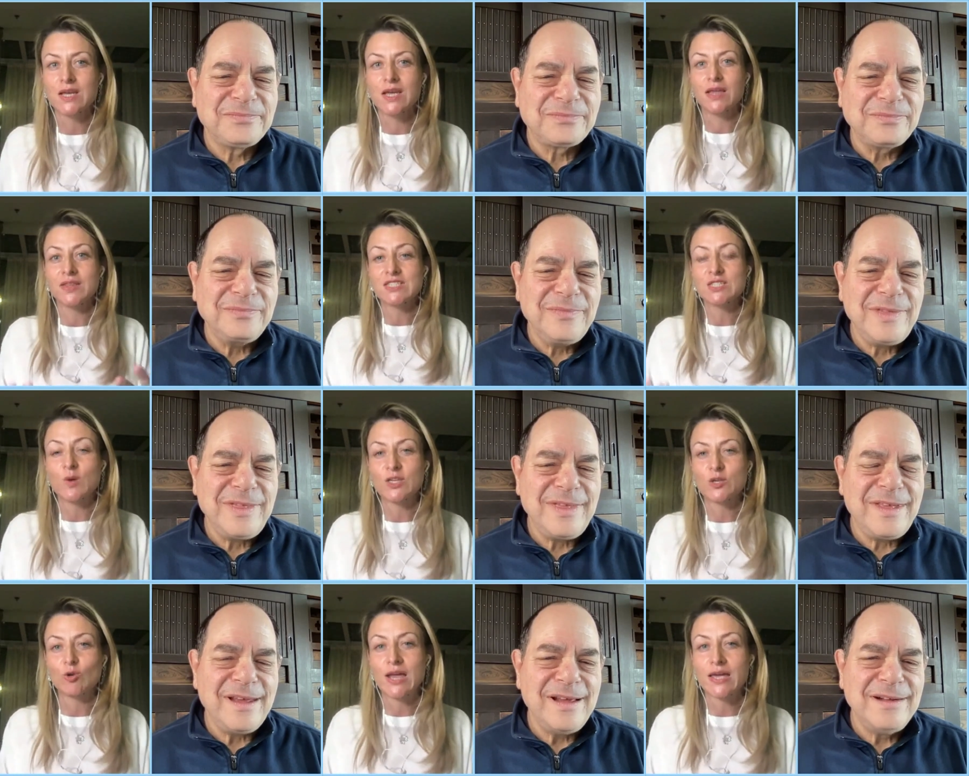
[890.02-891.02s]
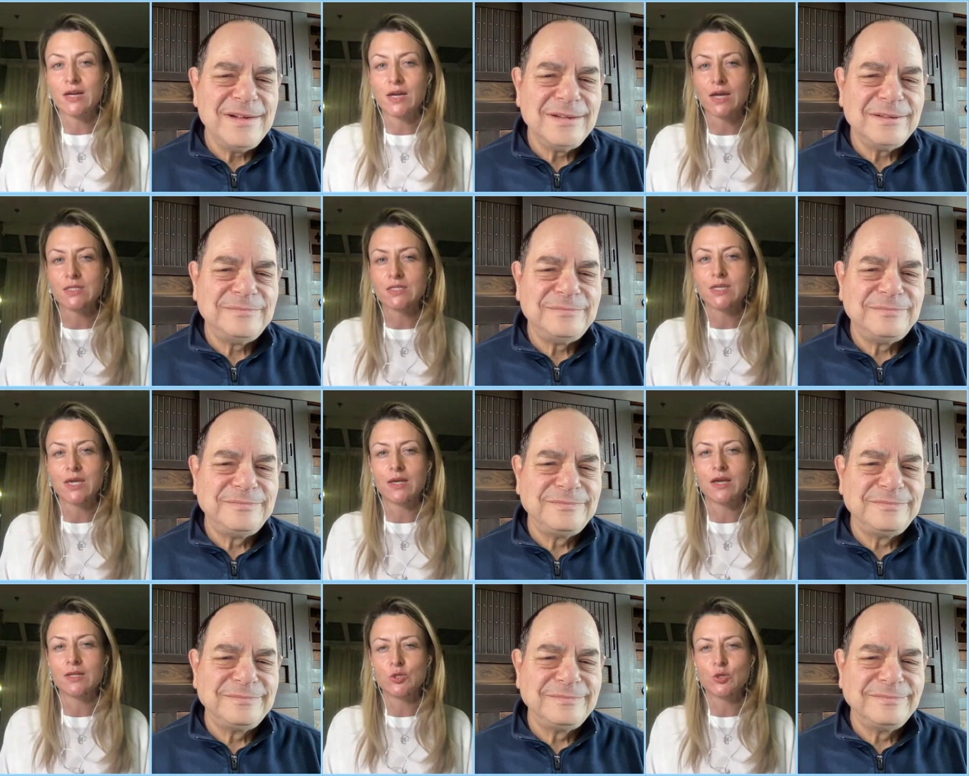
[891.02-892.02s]
Speaker 1: That's why you like educa
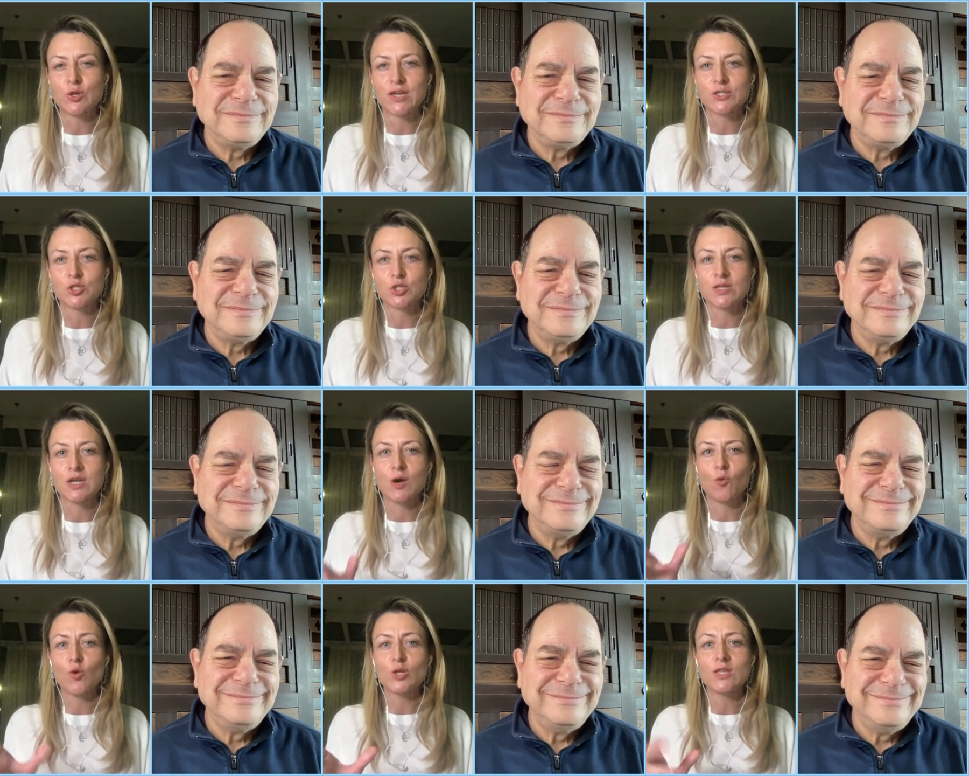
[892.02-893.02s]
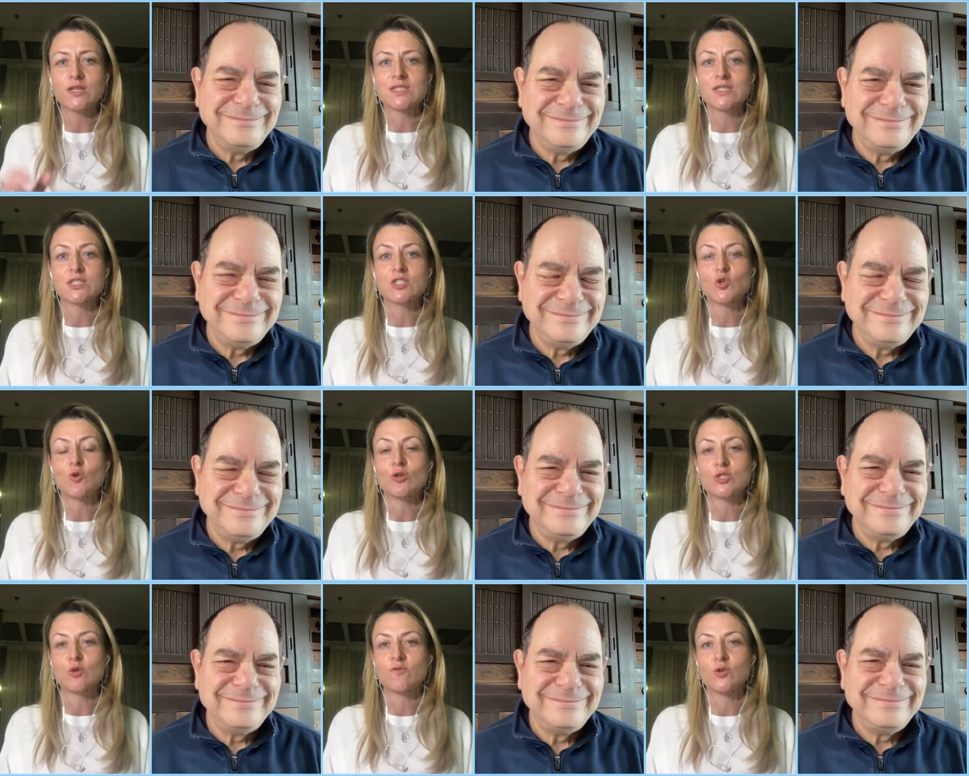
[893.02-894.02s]
education. What is the
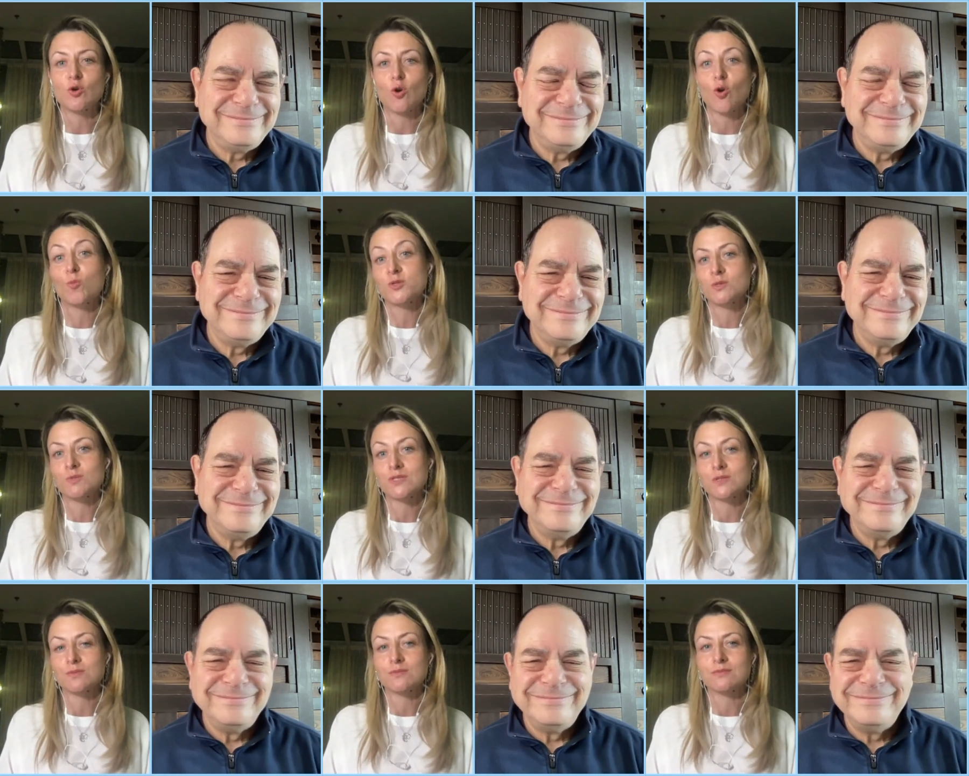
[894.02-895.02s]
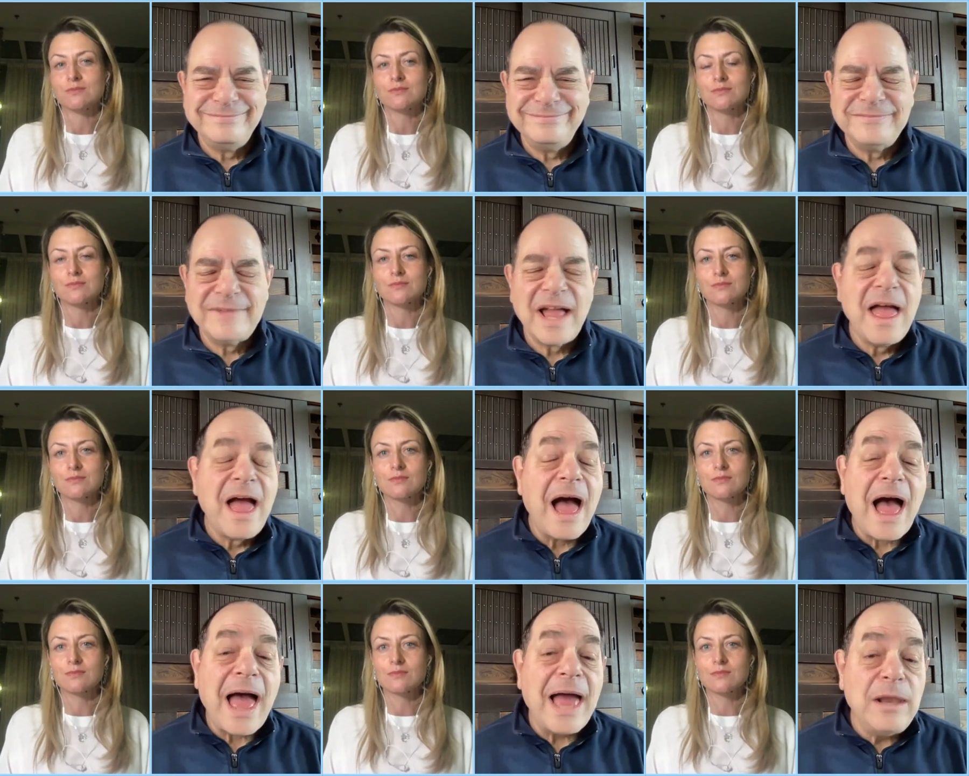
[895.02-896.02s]
source of your optimism?
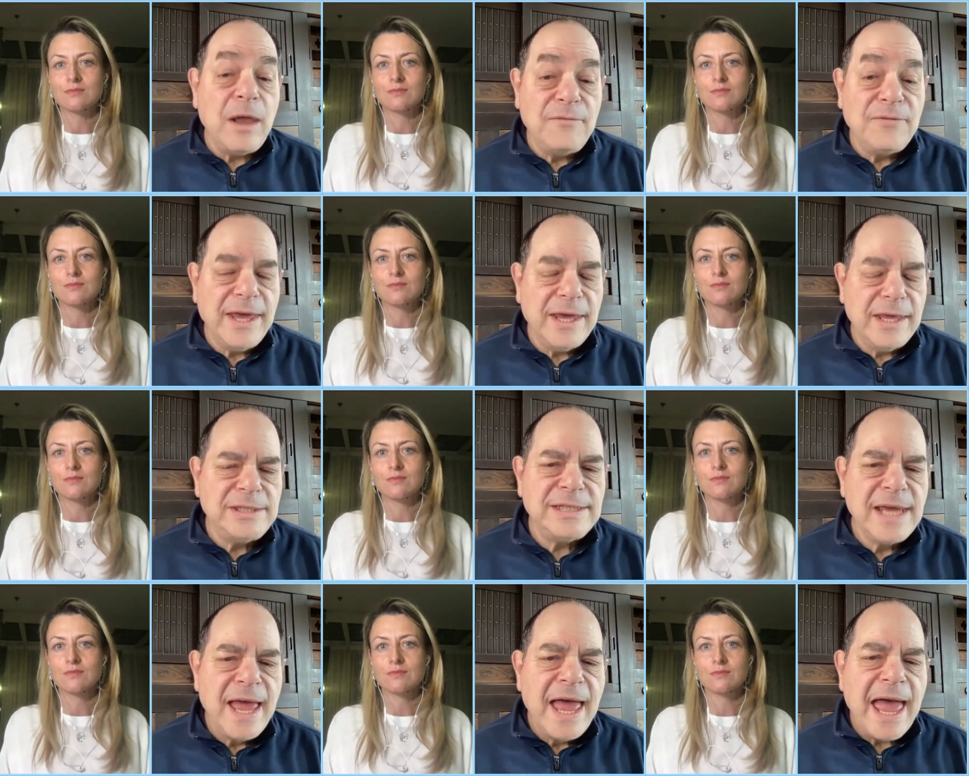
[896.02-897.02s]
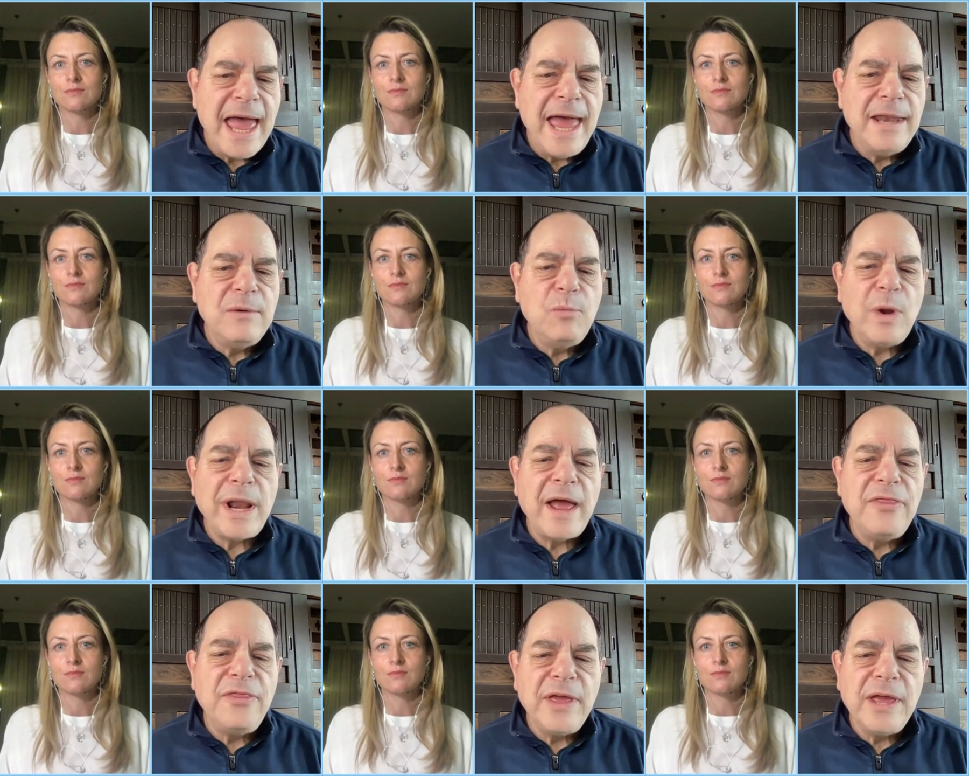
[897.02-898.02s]
Speaker 2: I love kids. And what
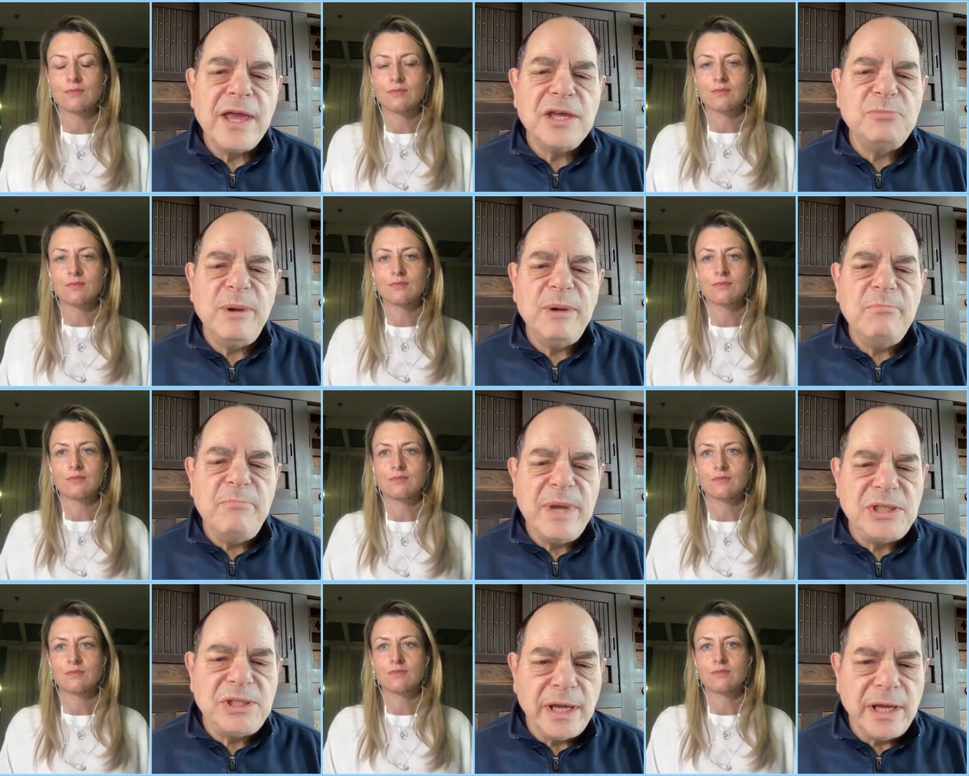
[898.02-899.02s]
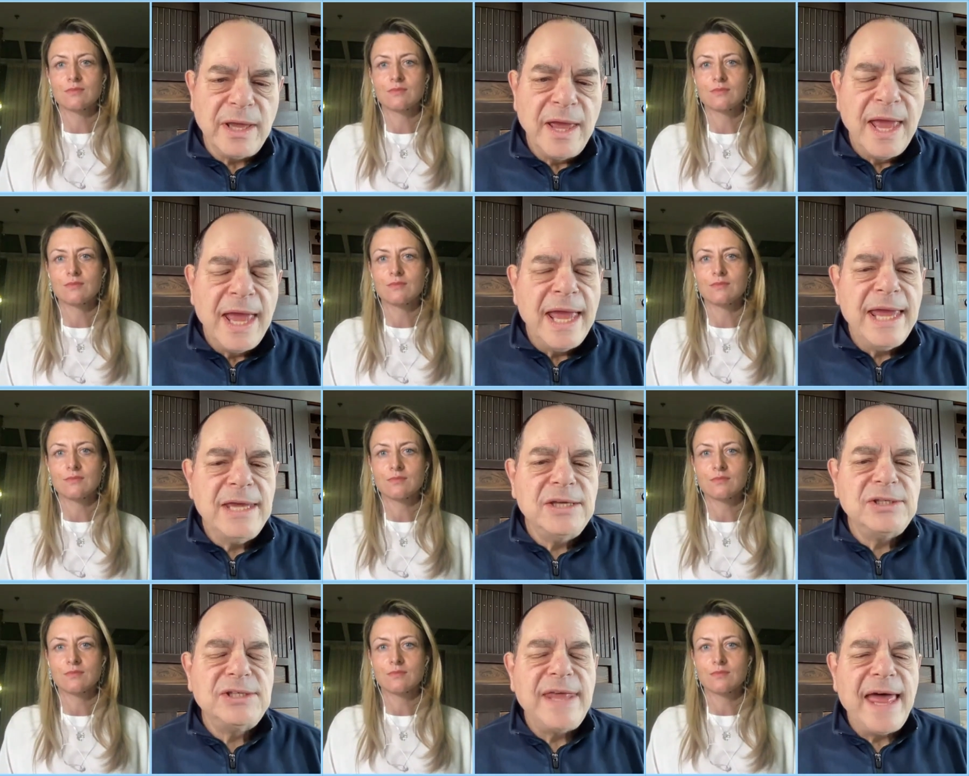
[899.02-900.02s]
I think has been missing
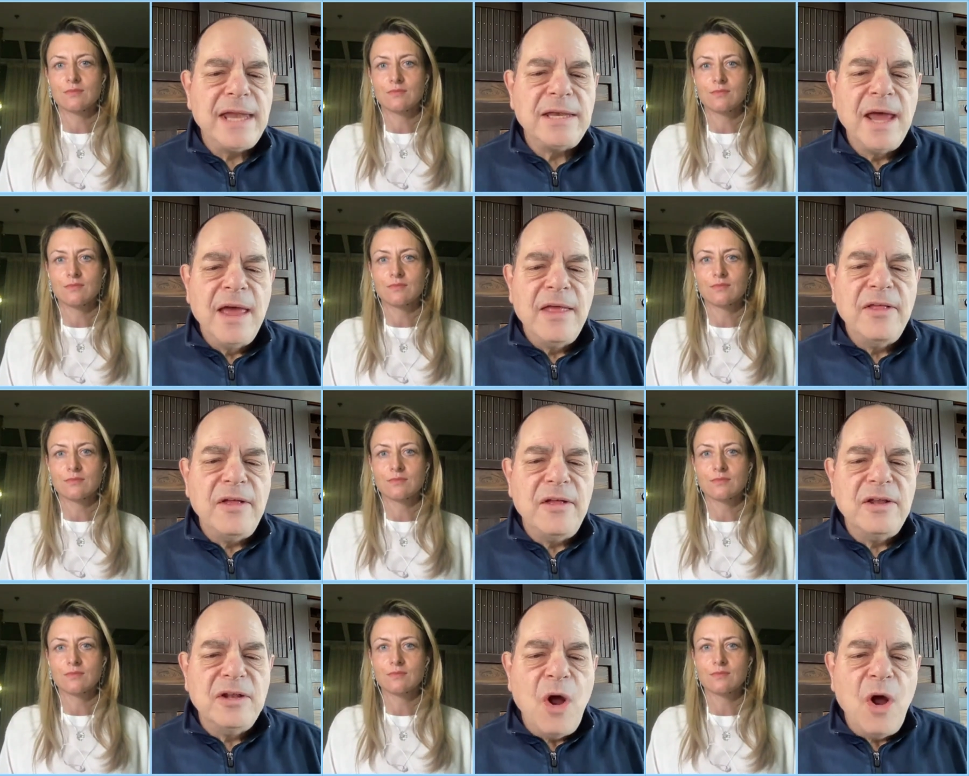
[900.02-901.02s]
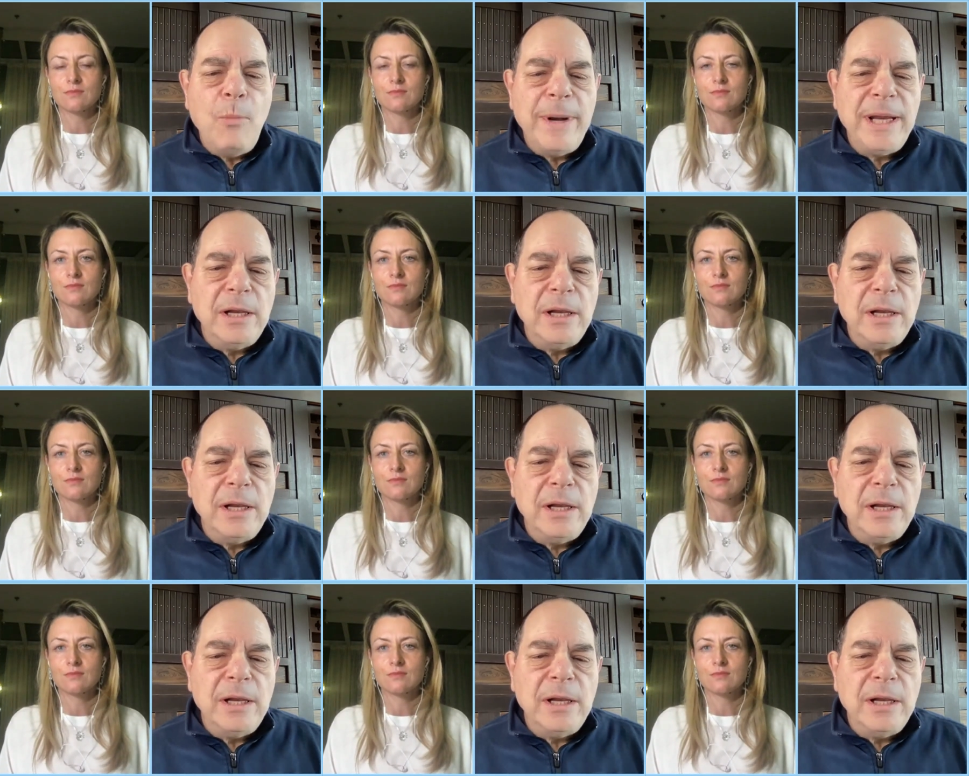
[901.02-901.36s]
is that nobody